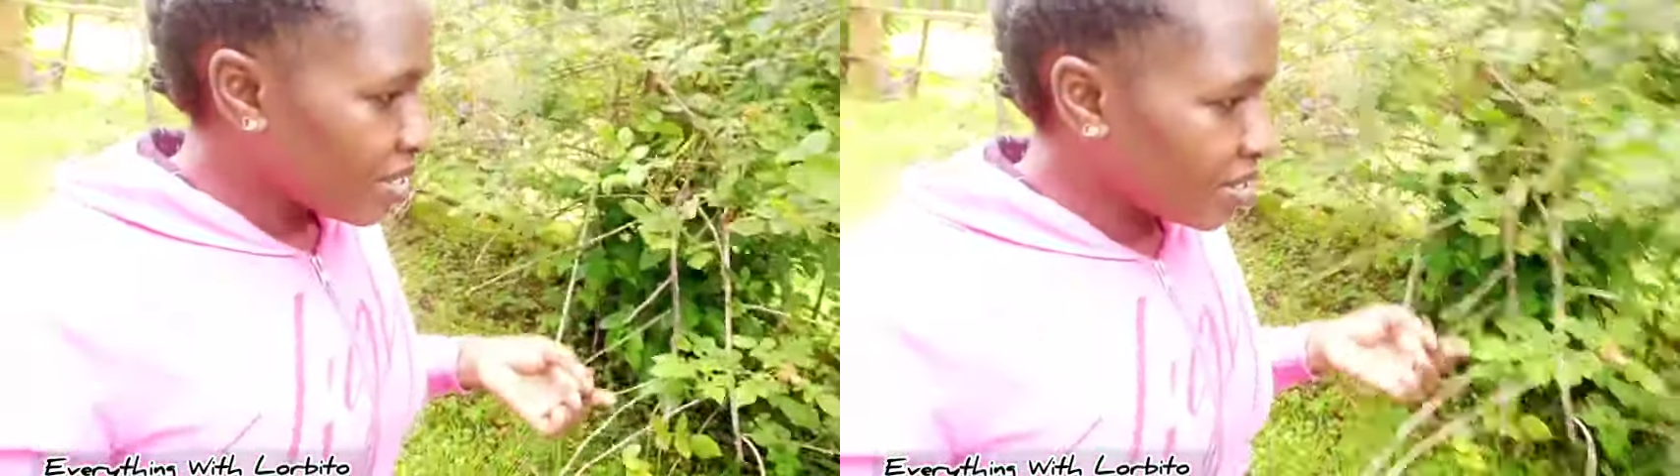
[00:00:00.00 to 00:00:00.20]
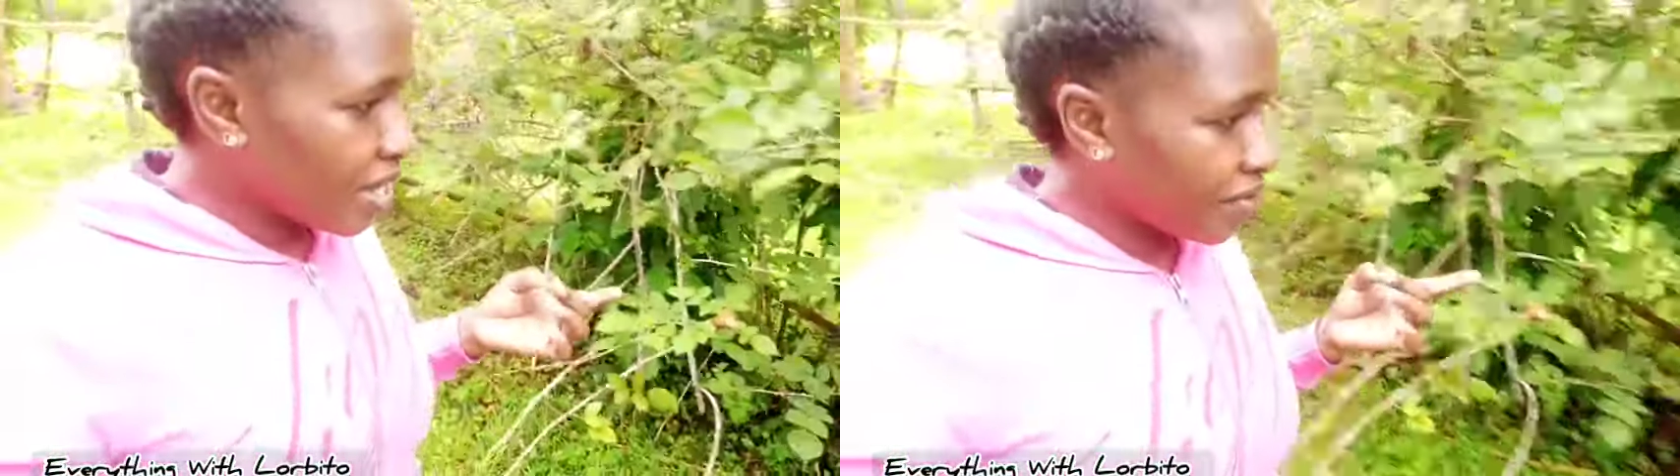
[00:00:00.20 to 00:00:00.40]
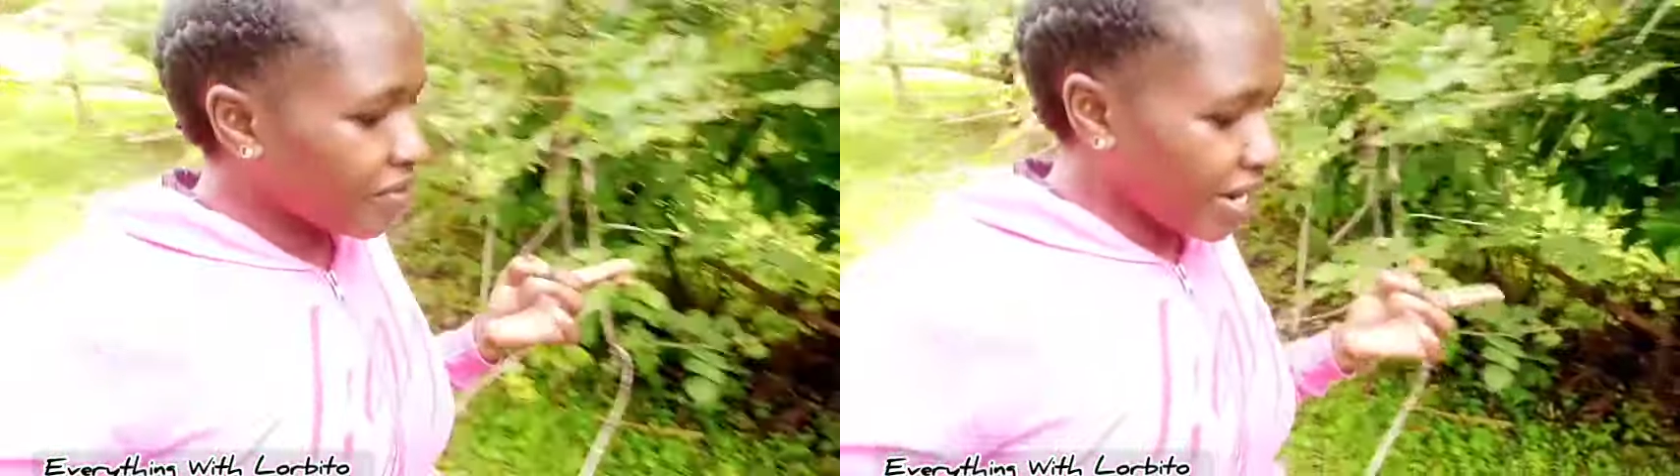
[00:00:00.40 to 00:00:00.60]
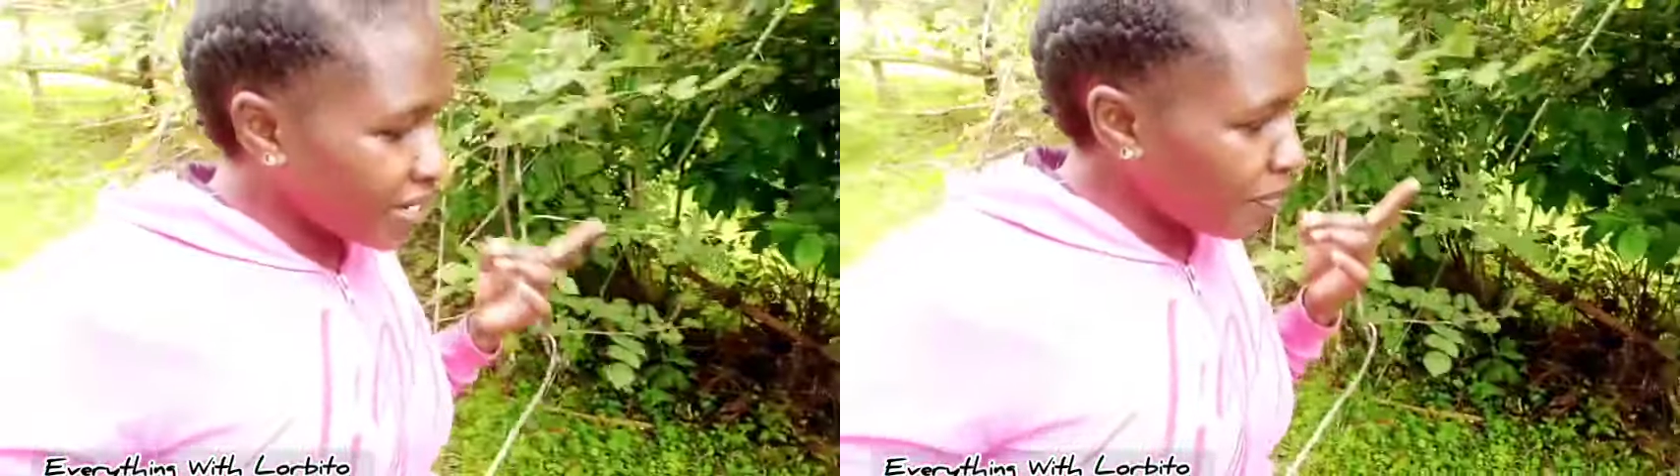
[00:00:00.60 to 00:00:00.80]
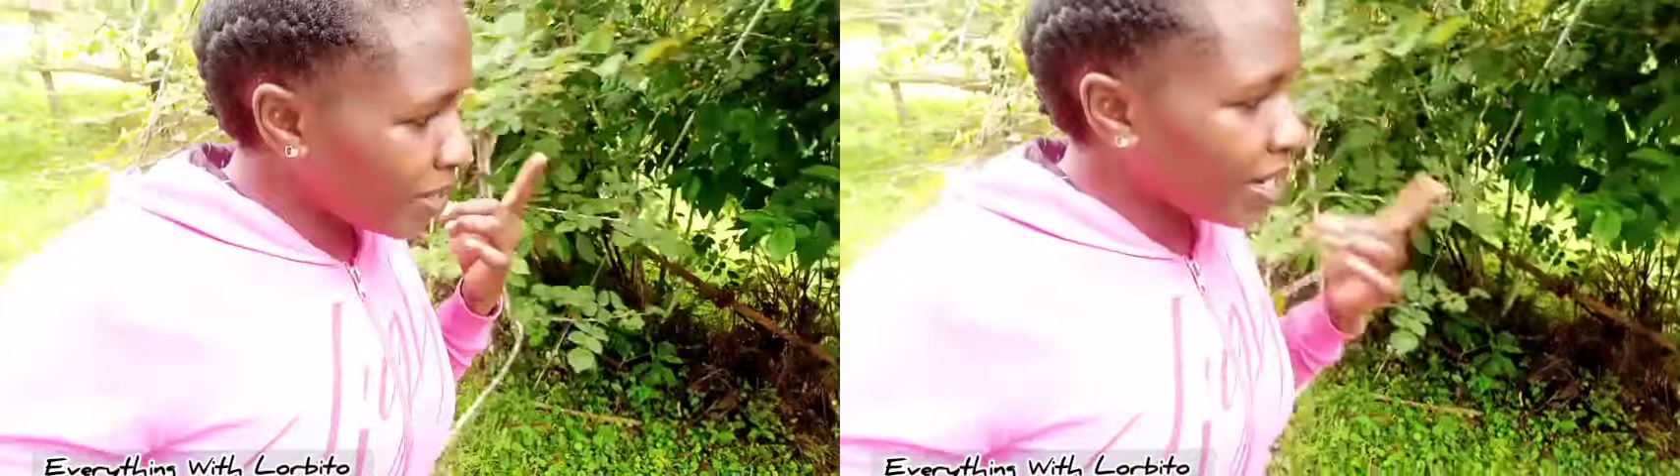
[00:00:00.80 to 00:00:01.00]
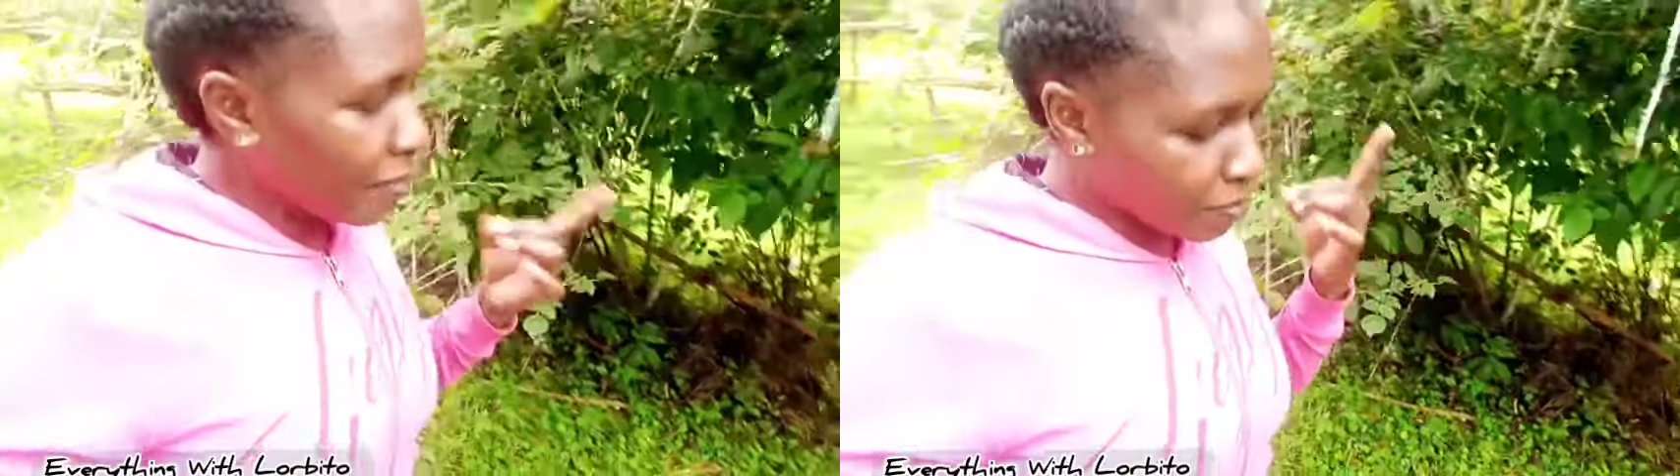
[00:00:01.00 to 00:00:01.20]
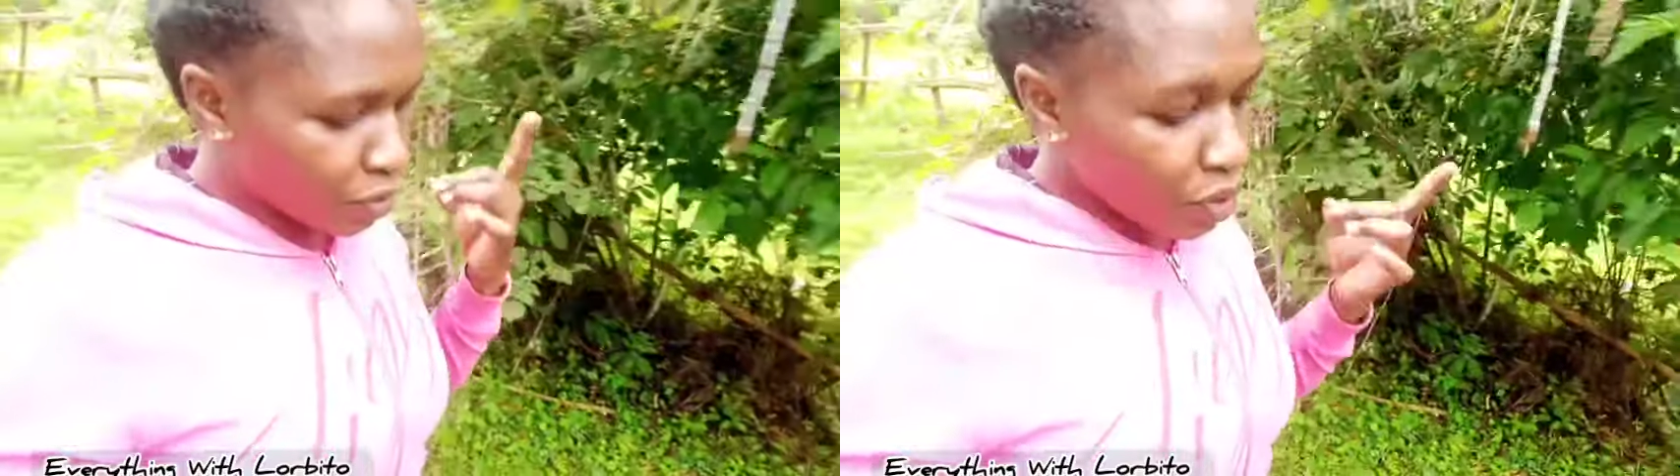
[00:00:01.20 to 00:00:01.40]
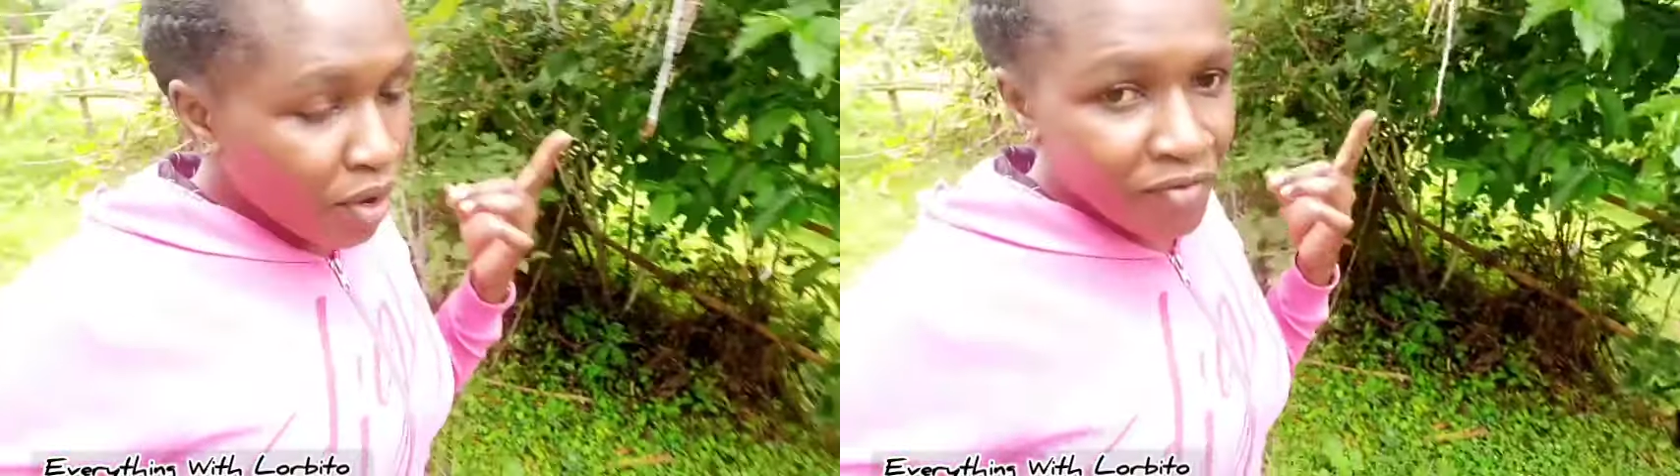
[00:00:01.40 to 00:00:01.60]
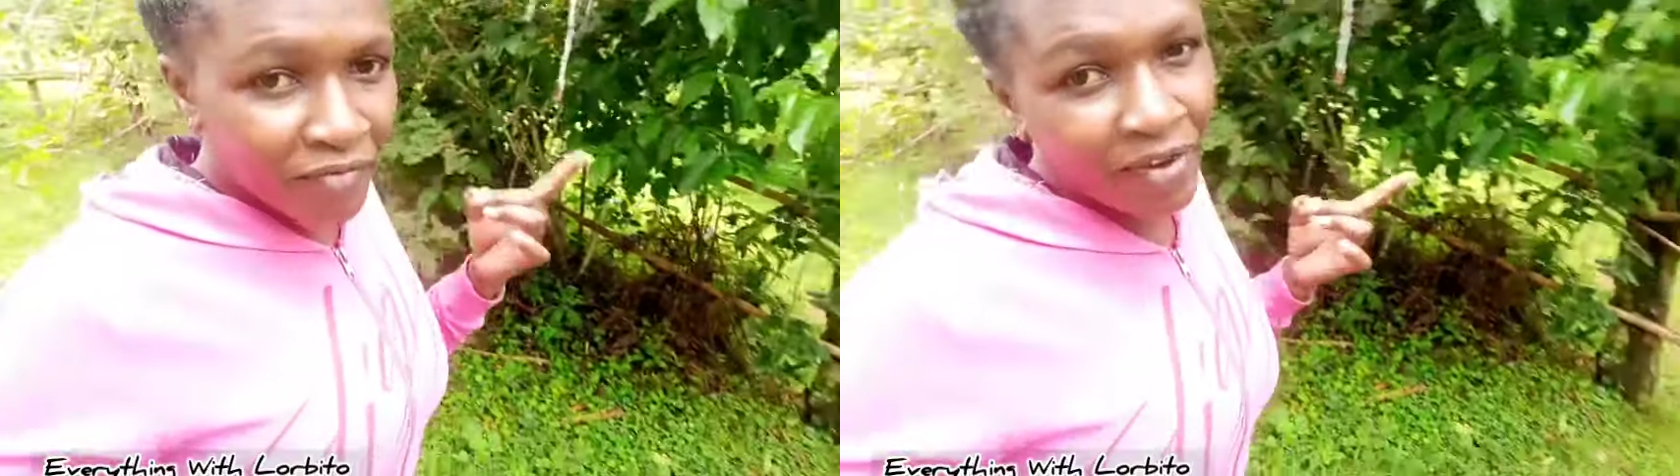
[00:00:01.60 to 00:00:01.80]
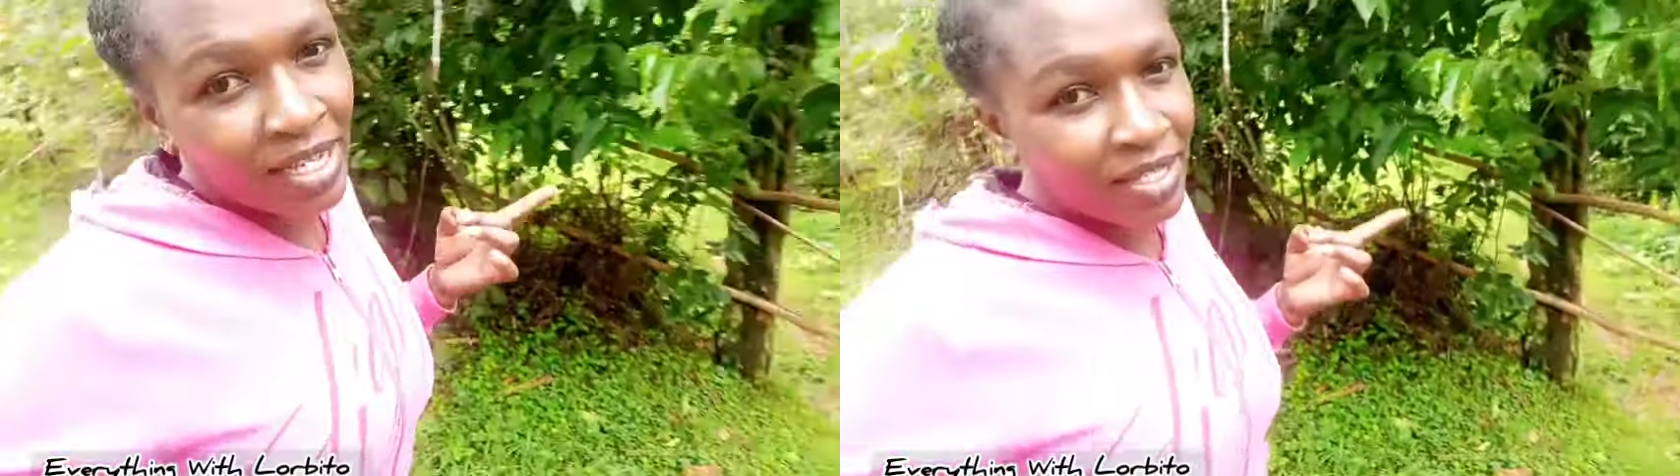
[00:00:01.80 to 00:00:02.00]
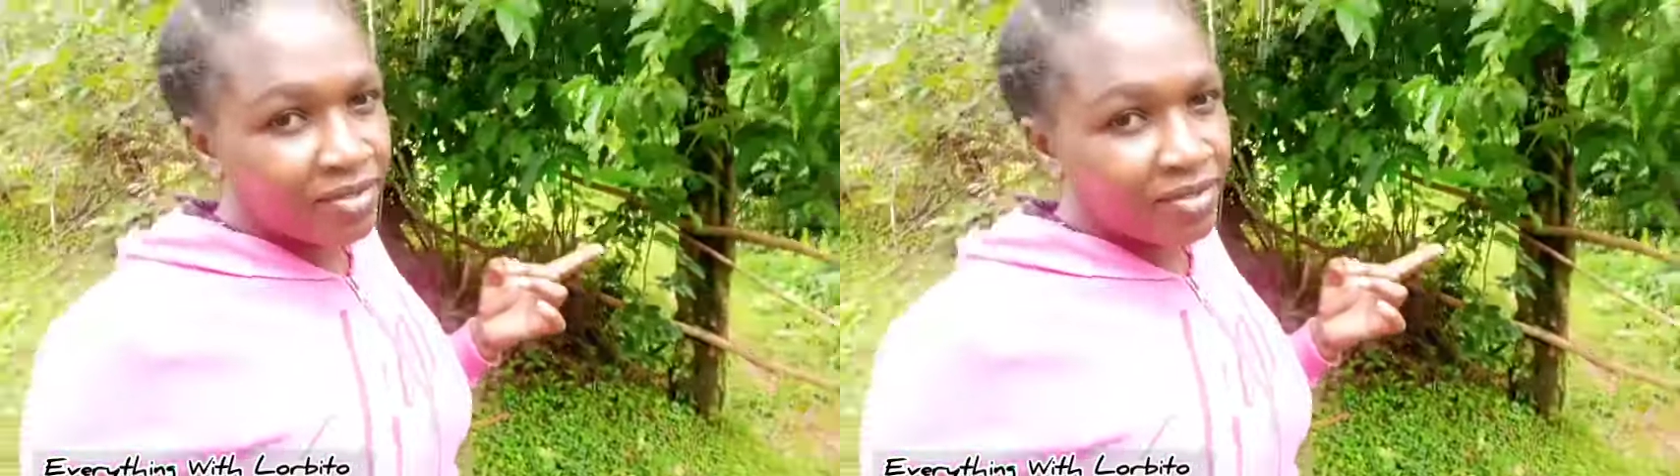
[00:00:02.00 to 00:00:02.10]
they ripen up so fast